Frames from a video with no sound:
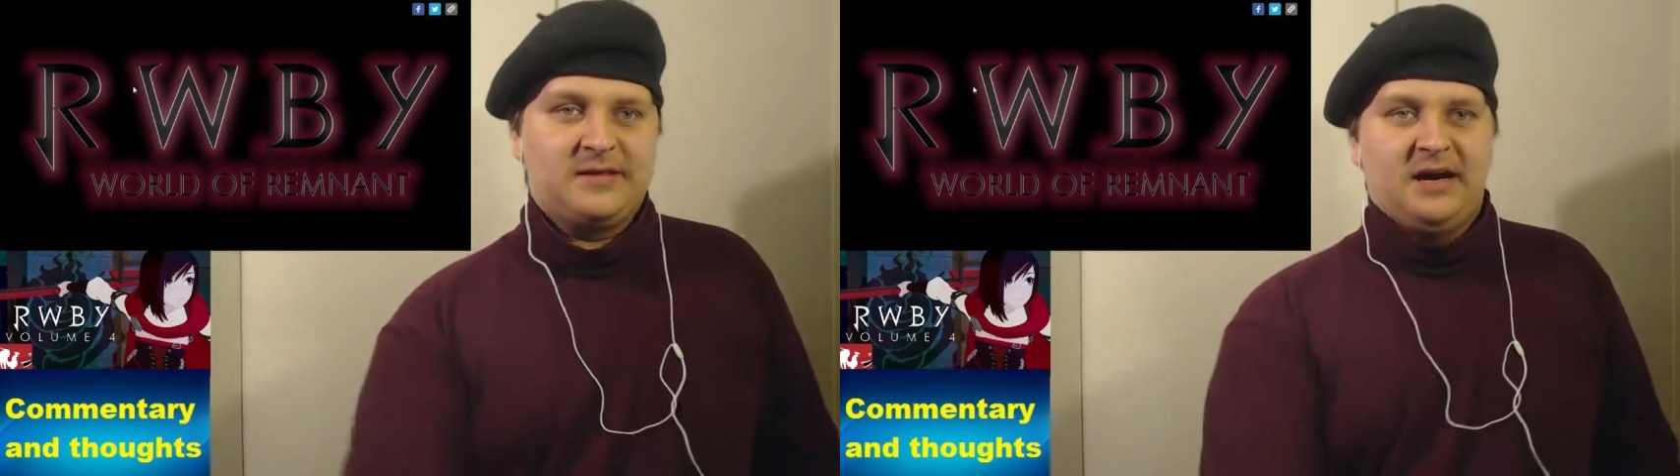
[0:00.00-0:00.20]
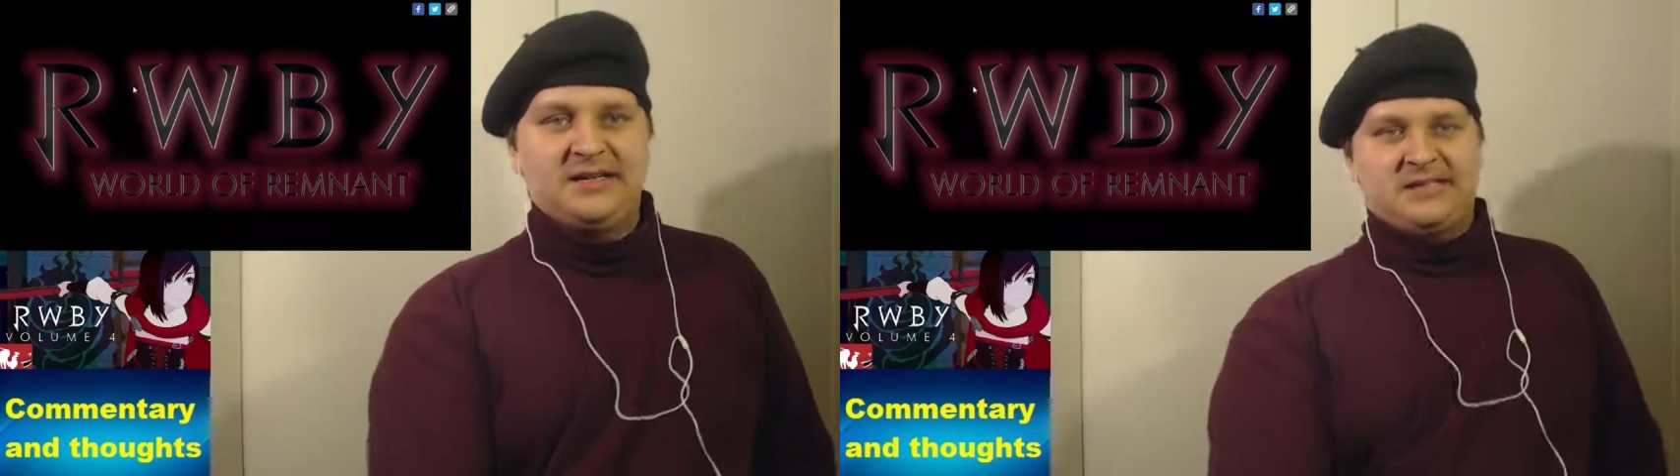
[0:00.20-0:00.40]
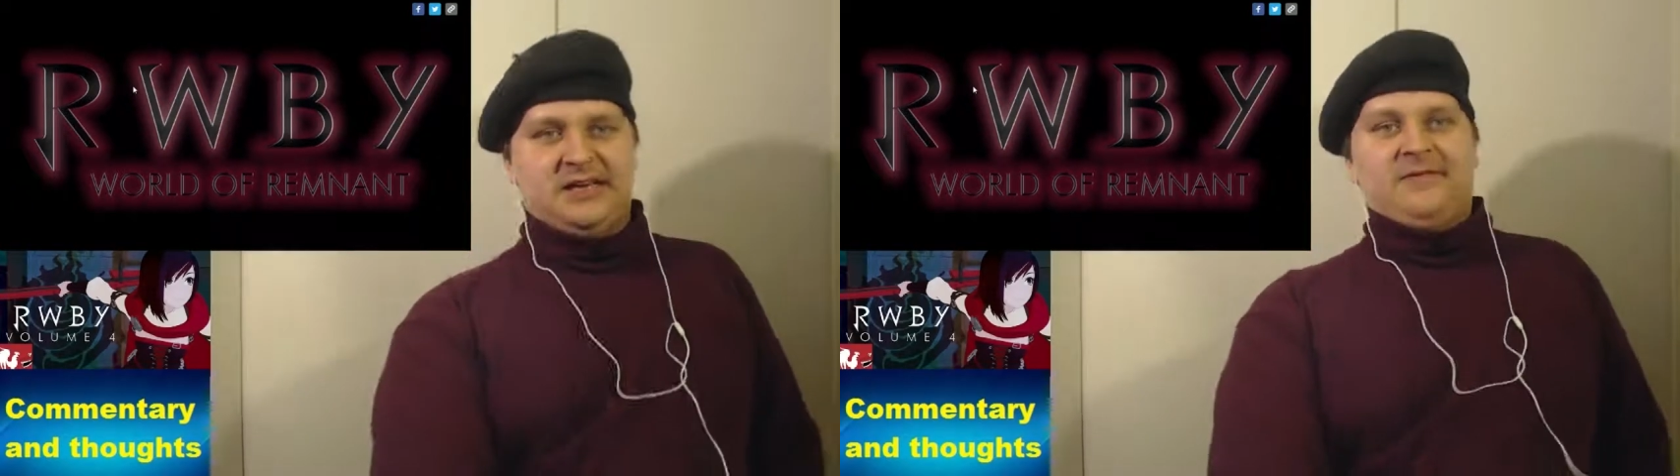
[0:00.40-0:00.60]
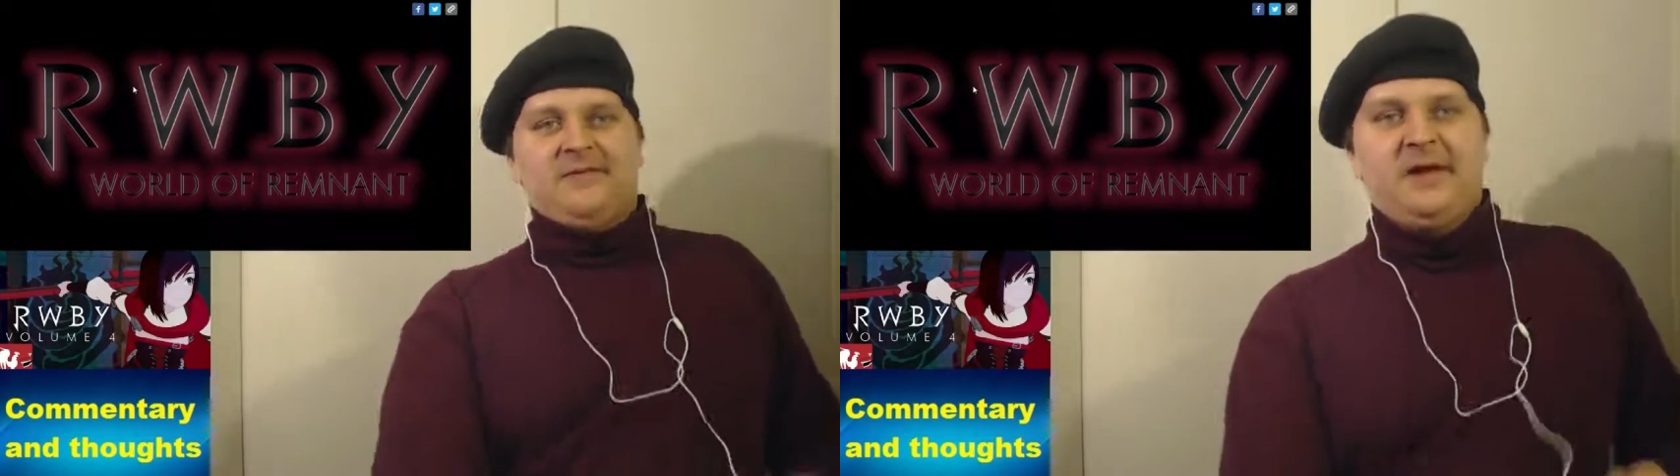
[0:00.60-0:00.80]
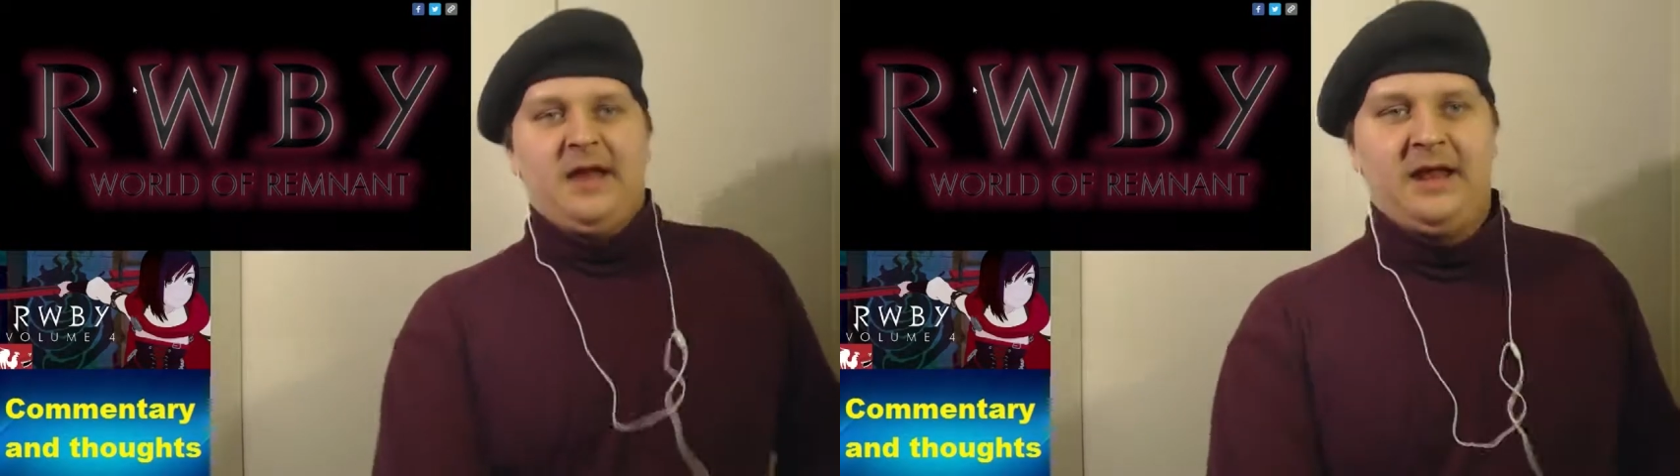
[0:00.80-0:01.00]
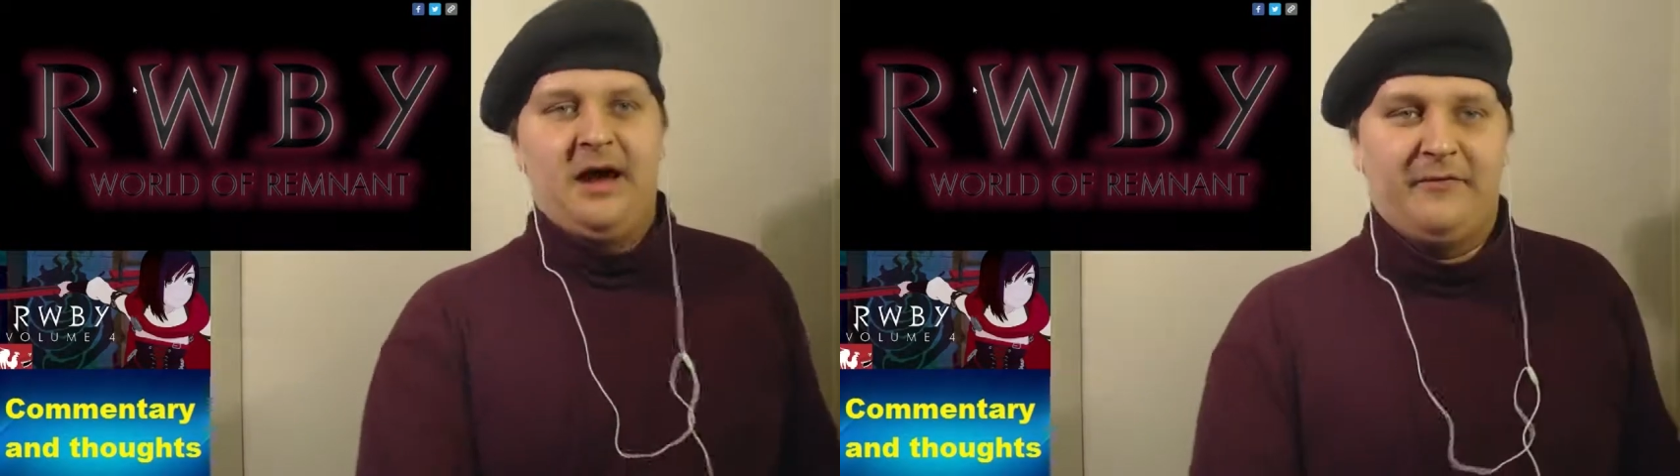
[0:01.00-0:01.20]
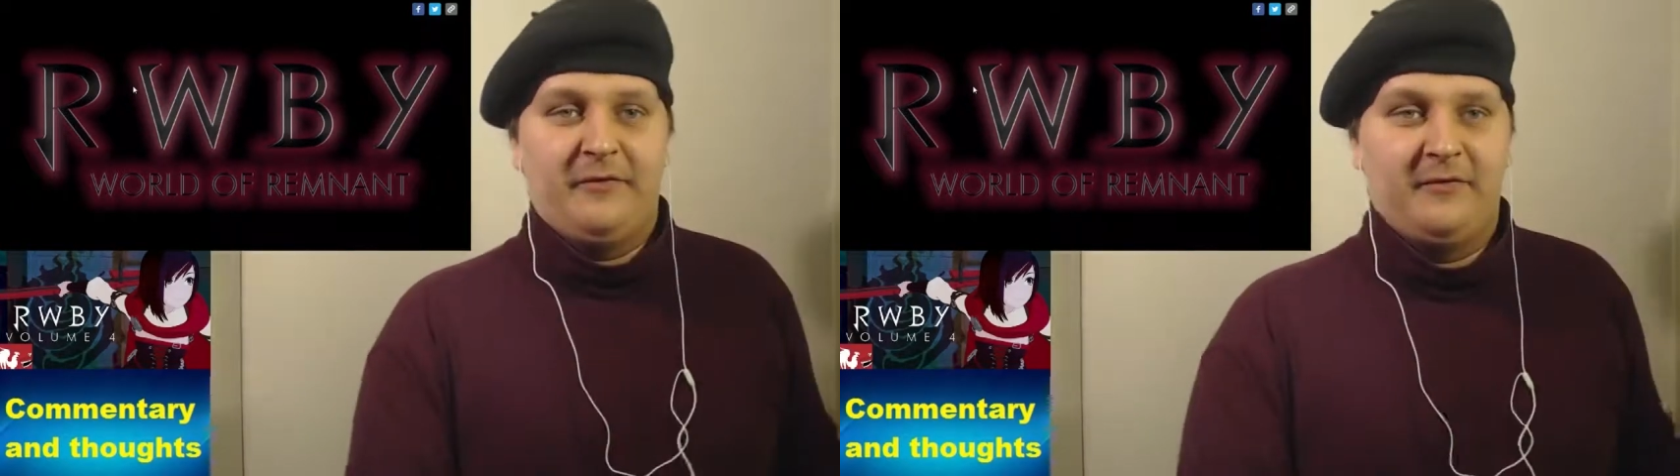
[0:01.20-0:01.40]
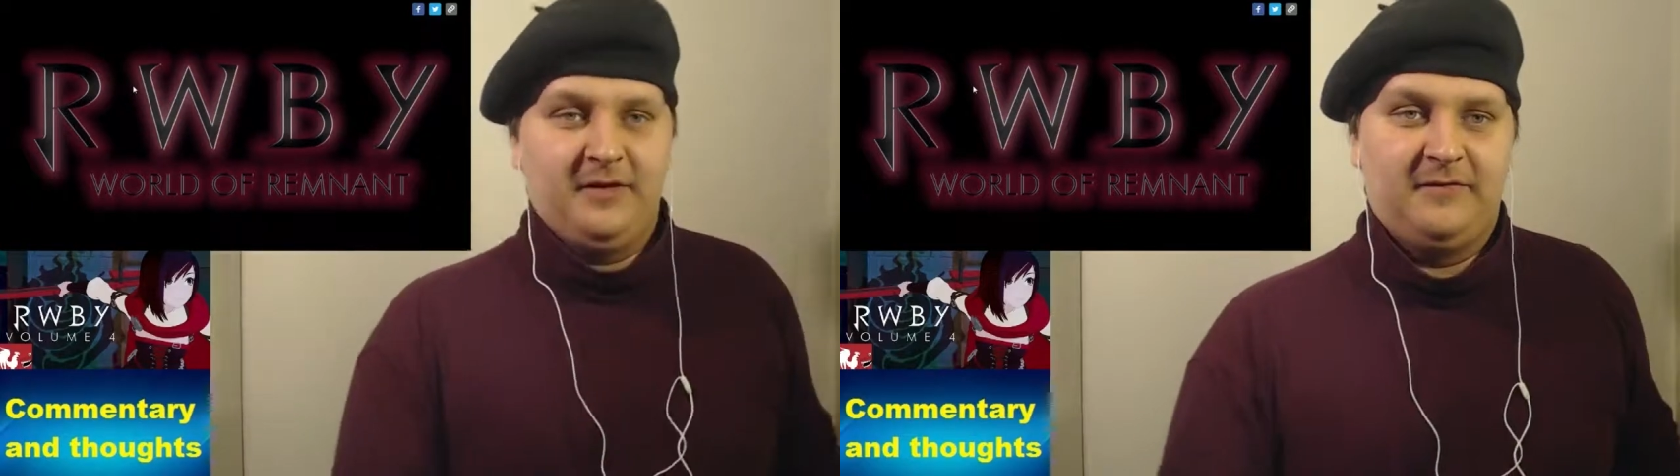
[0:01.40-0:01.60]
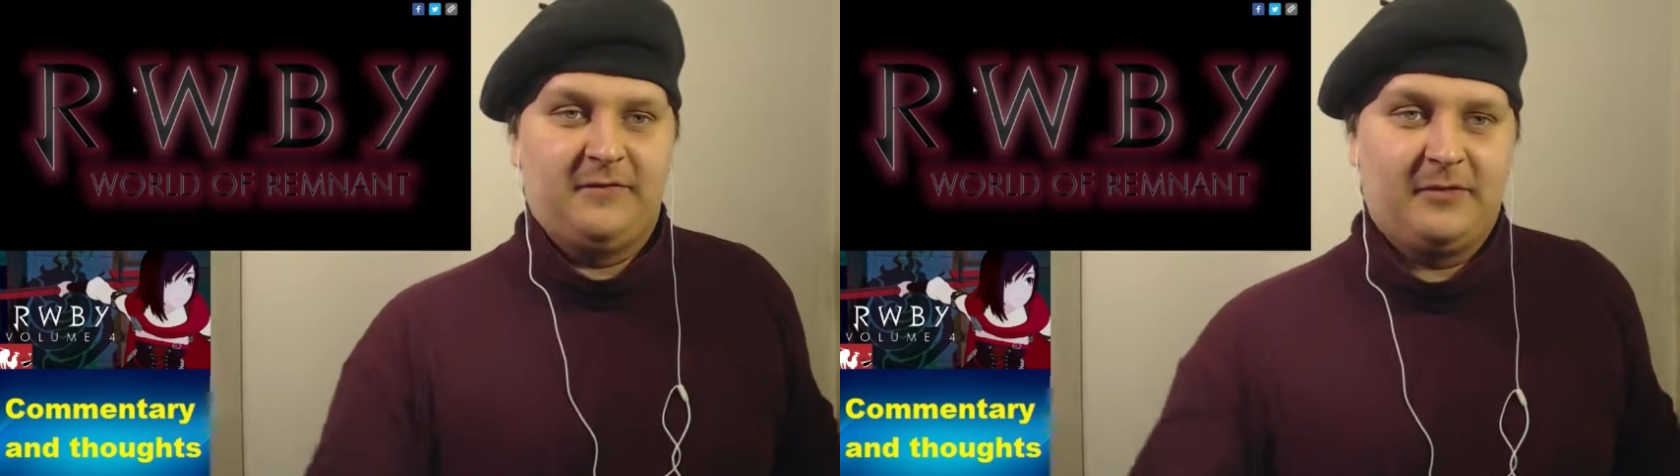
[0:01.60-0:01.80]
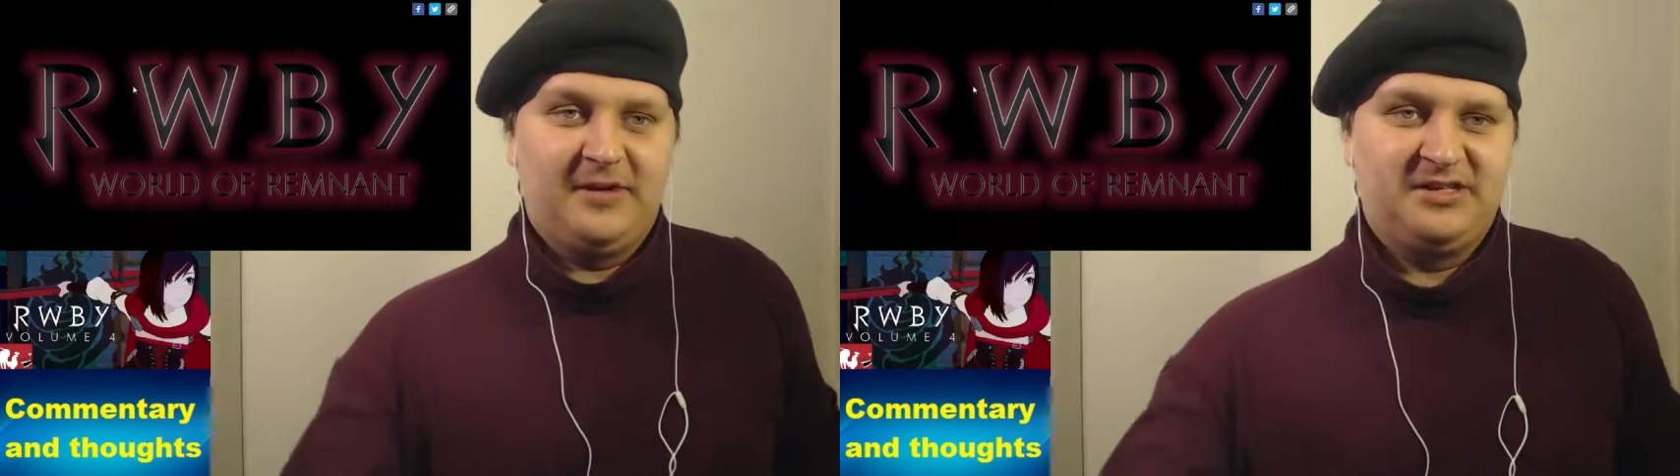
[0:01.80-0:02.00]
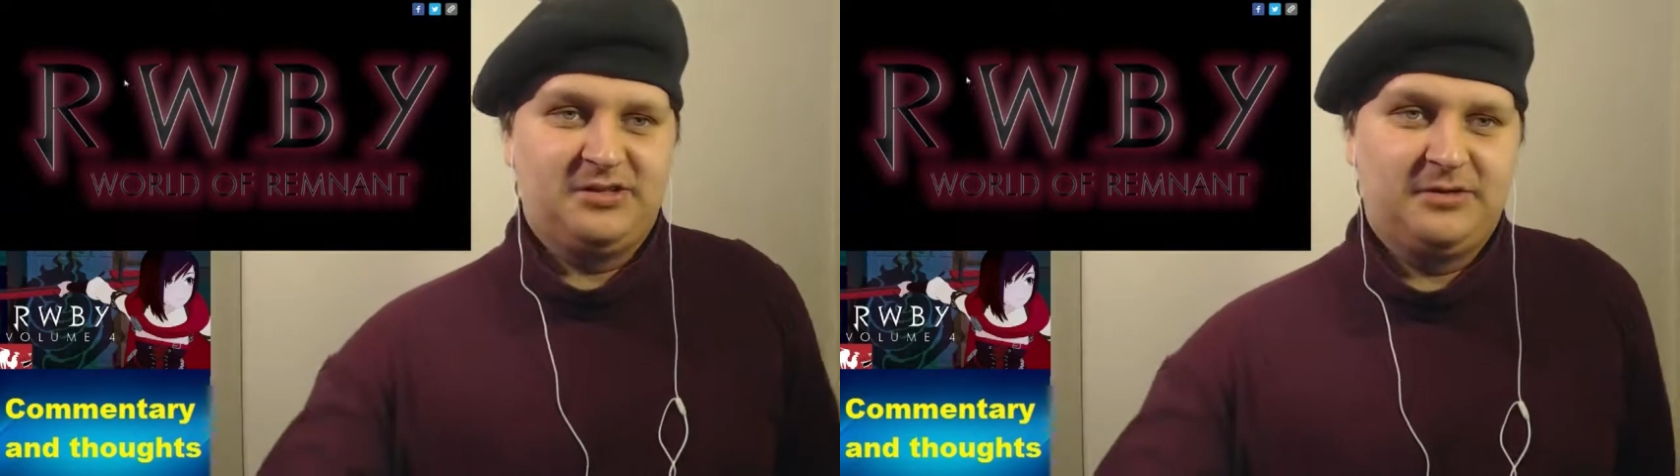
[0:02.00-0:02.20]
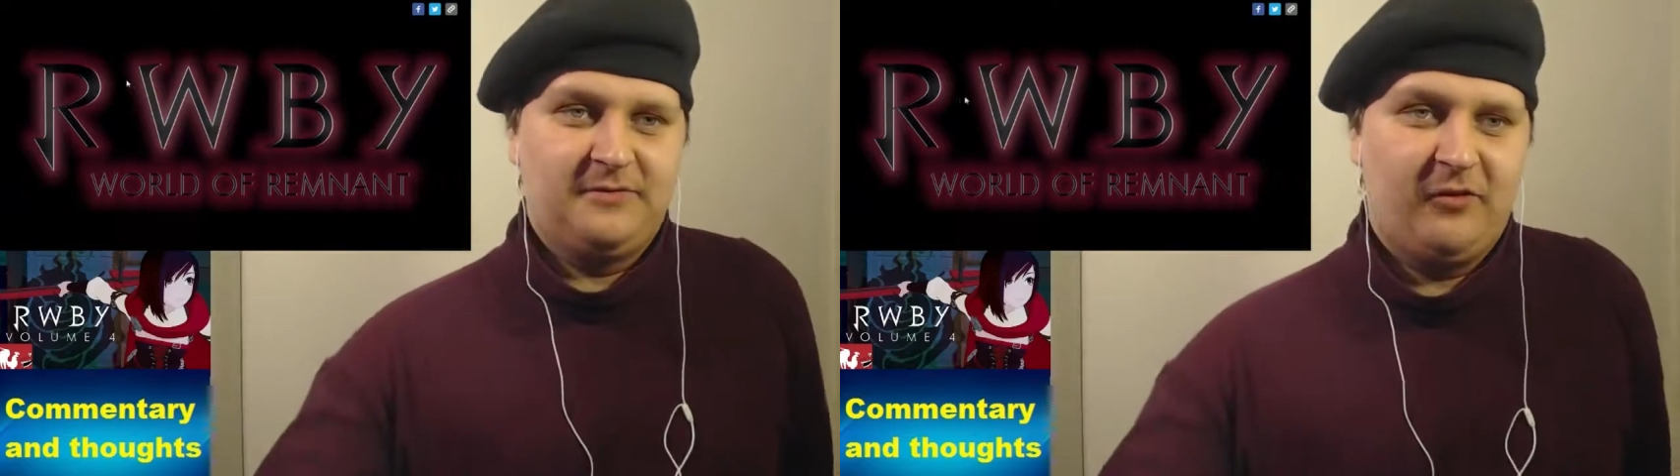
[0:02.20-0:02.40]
does give enough of information